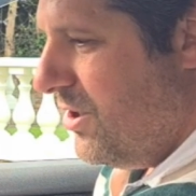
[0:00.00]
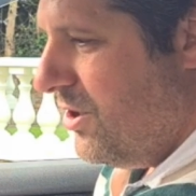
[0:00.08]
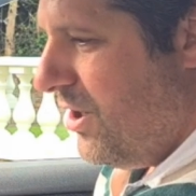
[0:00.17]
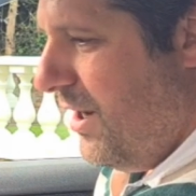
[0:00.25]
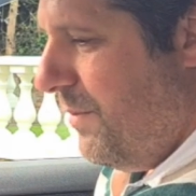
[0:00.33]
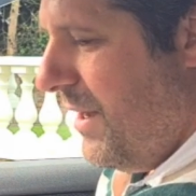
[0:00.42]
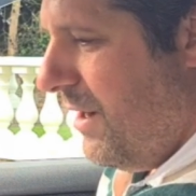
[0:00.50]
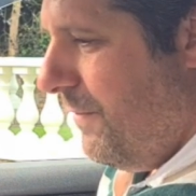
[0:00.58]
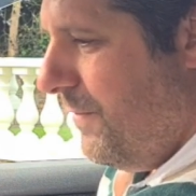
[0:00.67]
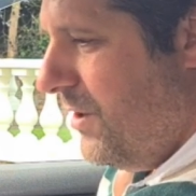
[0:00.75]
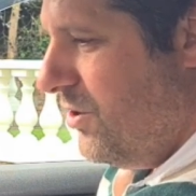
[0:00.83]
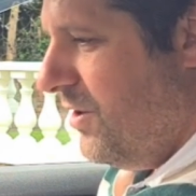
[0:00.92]
shiny piano
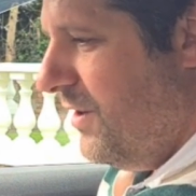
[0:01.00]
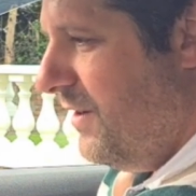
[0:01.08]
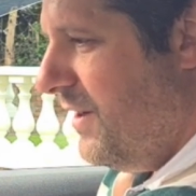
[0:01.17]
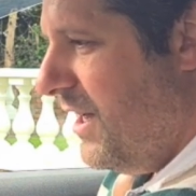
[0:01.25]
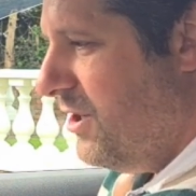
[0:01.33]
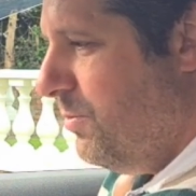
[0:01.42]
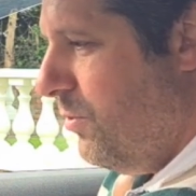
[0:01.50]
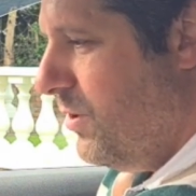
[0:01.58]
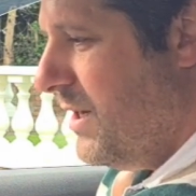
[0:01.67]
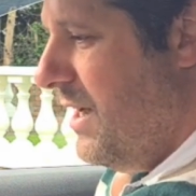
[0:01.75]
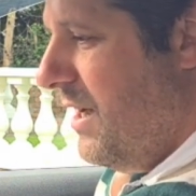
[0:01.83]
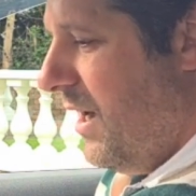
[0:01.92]
finish to the
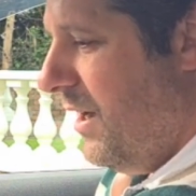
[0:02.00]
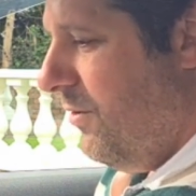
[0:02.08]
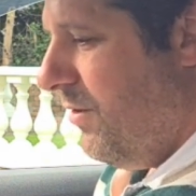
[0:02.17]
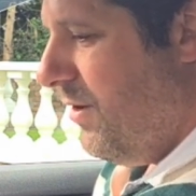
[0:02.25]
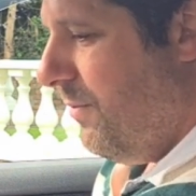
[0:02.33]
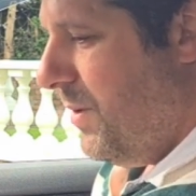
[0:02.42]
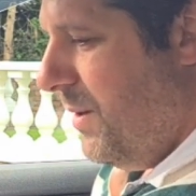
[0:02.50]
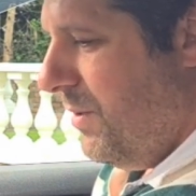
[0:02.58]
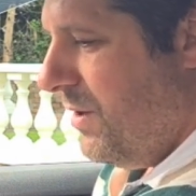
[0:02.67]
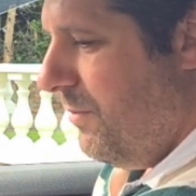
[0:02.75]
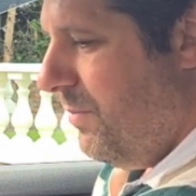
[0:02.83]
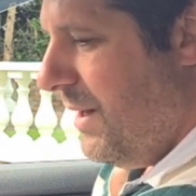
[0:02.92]
dashboard. I know some
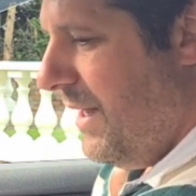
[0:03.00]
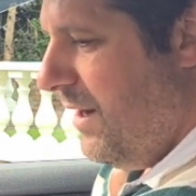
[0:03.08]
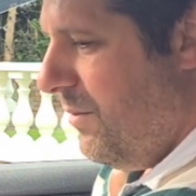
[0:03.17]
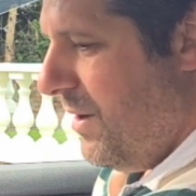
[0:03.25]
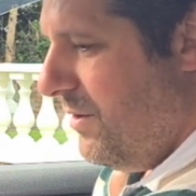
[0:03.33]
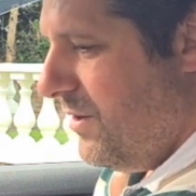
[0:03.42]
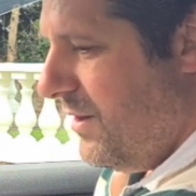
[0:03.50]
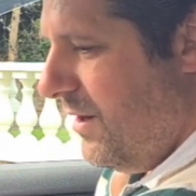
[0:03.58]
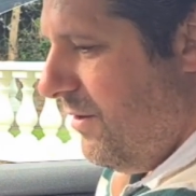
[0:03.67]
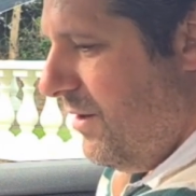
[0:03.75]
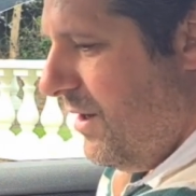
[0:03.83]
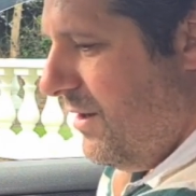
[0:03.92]
people complain about it,
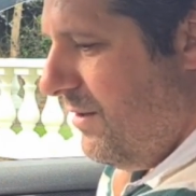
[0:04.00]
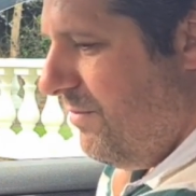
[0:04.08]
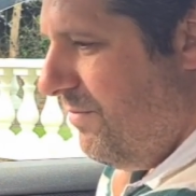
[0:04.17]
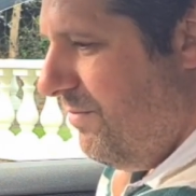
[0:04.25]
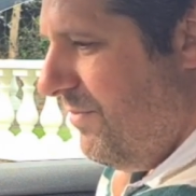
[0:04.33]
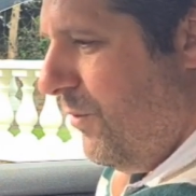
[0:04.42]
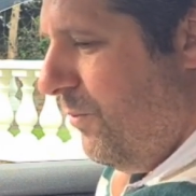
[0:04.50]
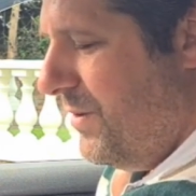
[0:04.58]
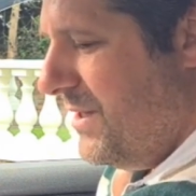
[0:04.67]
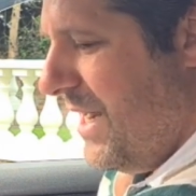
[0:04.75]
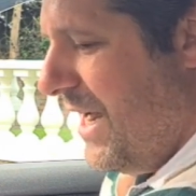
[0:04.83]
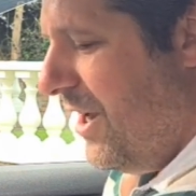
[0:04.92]
don't
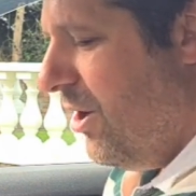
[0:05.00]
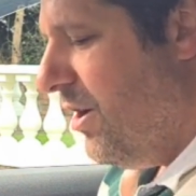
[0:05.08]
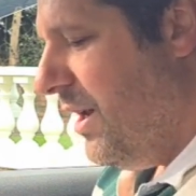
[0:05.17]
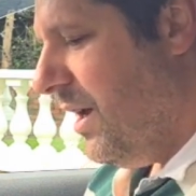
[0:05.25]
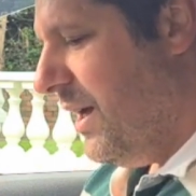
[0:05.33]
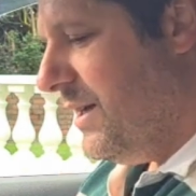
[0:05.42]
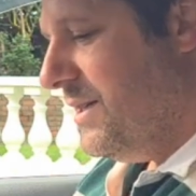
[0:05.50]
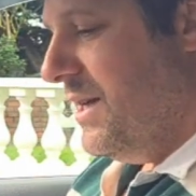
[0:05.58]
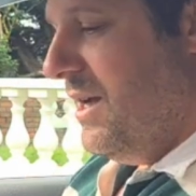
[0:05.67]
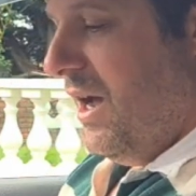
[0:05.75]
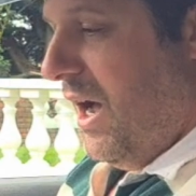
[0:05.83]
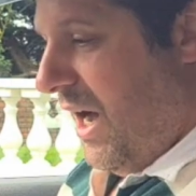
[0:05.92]
particularly like it.
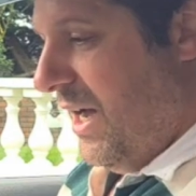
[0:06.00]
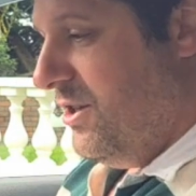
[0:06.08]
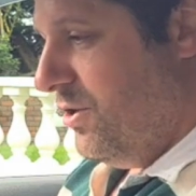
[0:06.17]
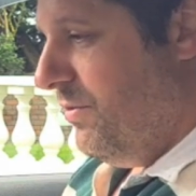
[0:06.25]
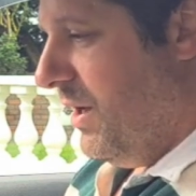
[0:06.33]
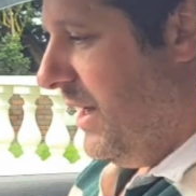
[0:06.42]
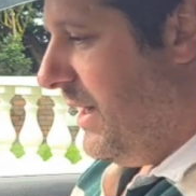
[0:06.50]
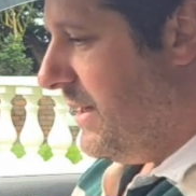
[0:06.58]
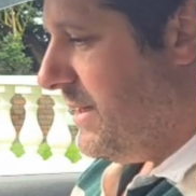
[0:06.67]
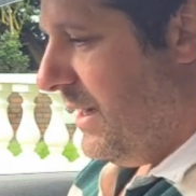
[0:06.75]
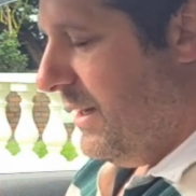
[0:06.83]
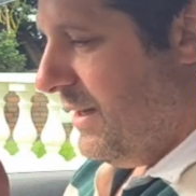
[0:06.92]
I do like
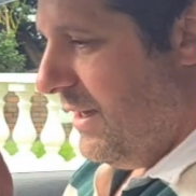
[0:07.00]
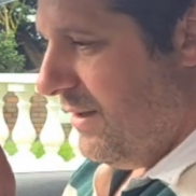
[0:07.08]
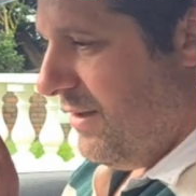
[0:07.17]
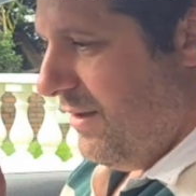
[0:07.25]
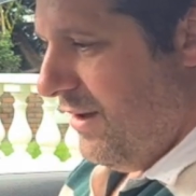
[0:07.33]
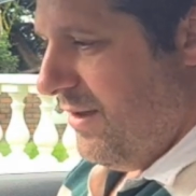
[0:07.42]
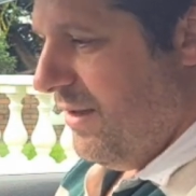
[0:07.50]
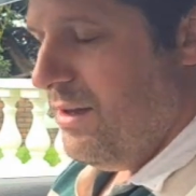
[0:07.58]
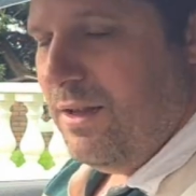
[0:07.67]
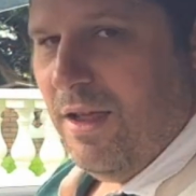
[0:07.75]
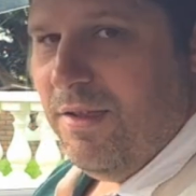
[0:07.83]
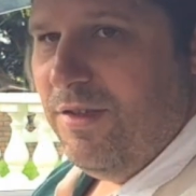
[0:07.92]
it. I think it's a nice little
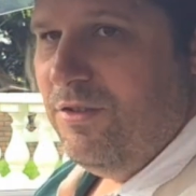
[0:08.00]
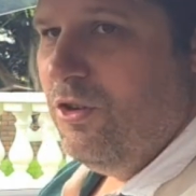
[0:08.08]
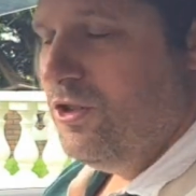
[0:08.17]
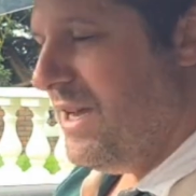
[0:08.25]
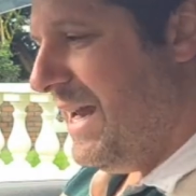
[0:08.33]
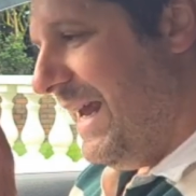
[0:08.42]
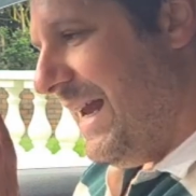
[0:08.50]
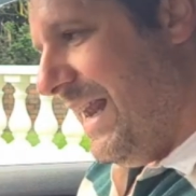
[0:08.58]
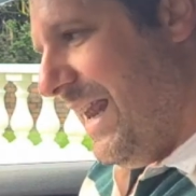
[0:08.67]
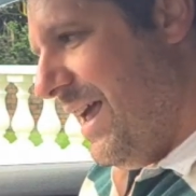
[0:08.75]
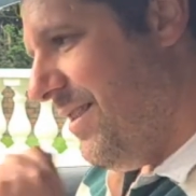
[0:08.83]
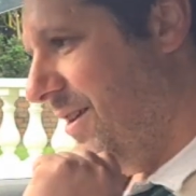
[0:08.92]
glossy touch and a
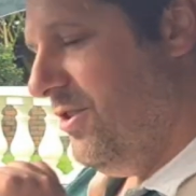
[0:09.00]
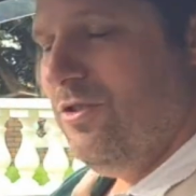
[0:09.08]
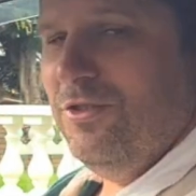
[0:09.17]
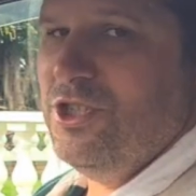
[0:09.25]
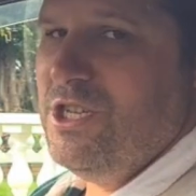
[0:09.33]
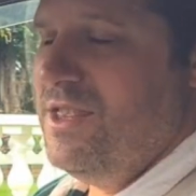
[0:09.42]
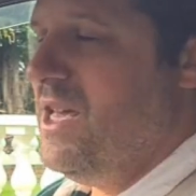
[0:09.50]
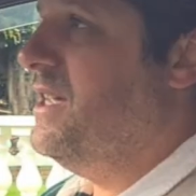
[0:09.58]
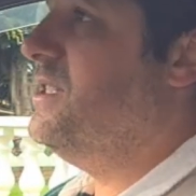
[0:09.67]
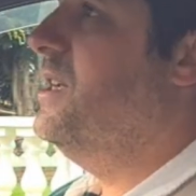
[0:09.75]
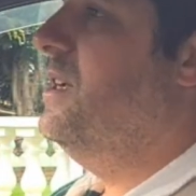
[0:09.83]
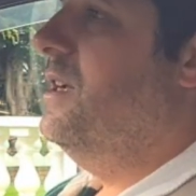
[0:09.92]
classy touch at
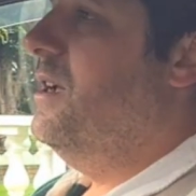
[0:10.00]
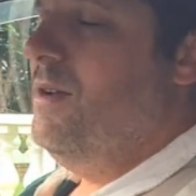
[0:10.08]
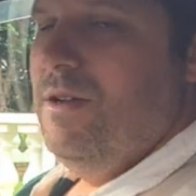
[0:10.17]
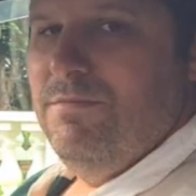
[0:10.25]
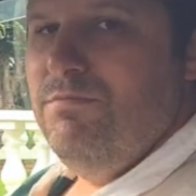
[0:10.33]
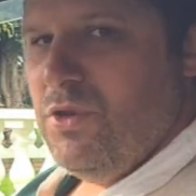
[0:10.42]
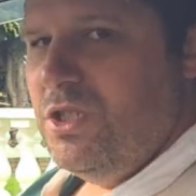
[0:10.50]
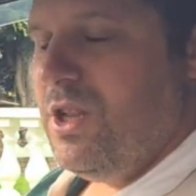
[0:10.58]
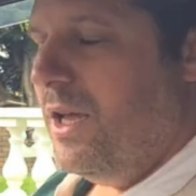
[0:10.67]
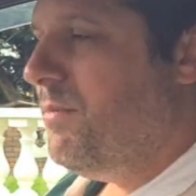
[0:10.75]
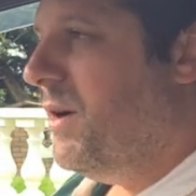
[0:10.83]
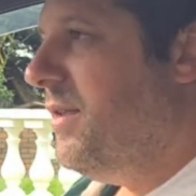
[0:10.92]
that, much
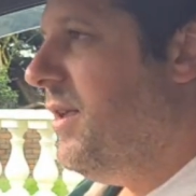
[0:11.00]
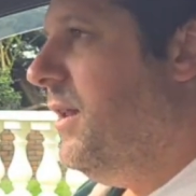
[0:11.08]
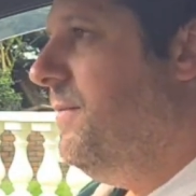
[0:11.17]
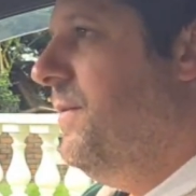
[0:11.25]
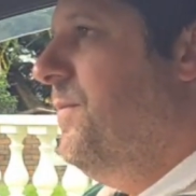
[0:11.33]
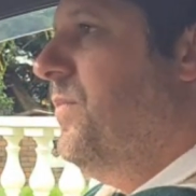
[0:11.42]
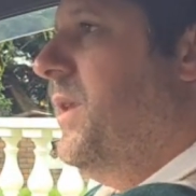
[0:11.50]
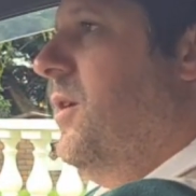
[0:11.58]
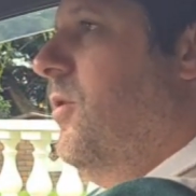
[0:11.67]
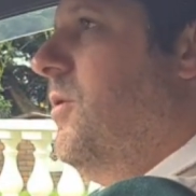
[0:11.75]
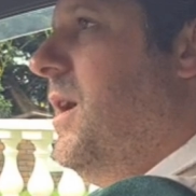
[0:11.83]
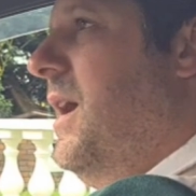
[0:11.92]
like myself.
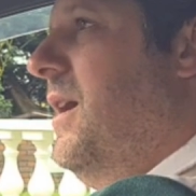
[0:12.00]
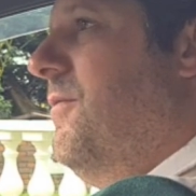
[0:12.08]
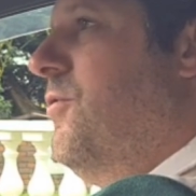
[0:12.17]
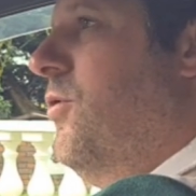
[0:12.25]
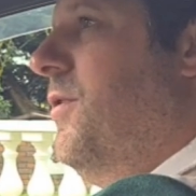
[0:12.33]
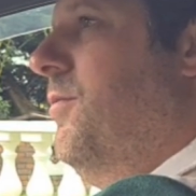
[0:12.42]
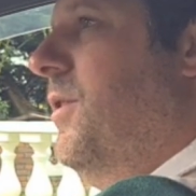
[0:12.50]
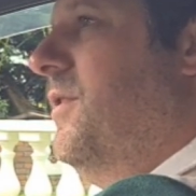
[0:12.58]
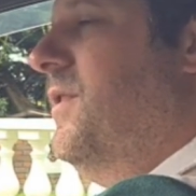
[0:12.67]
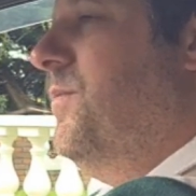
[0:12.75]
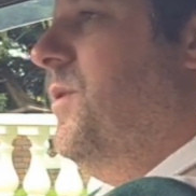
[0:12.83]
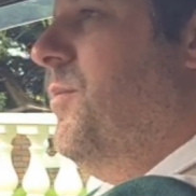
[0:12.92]
Okay, of course, if you want to
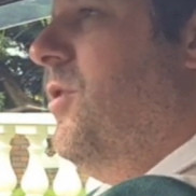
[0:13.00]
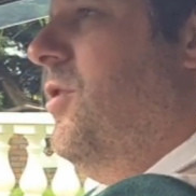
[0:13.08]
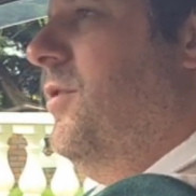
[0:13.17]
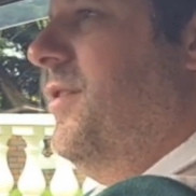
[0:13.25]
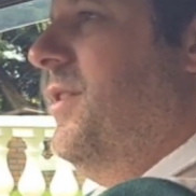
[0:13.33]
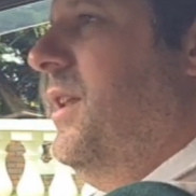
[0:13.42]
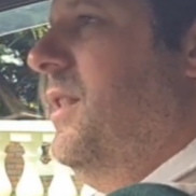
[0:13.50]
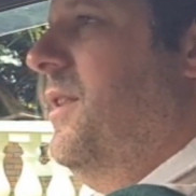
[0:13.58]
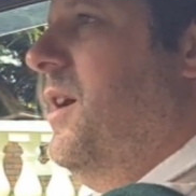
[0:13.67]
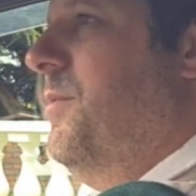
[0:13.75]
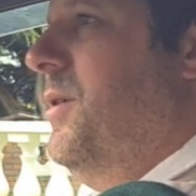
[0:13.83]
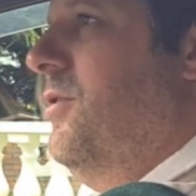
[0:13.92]
dip the mirror, there's a little
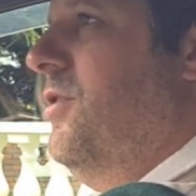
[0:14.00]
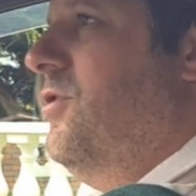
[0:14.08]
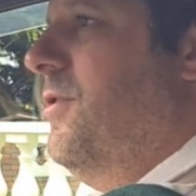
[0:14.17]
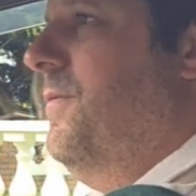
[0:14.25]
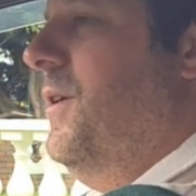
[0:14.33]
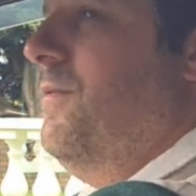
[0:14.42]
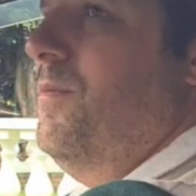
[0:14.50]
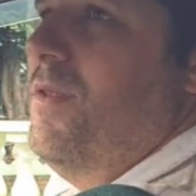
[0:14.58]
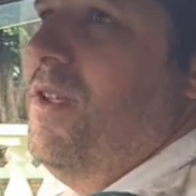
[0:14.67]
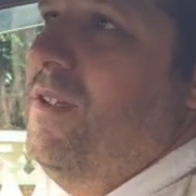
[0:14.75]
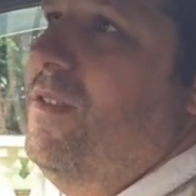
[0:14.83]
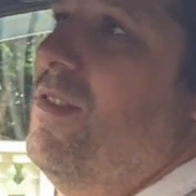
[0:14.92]
knob here you just flick from side to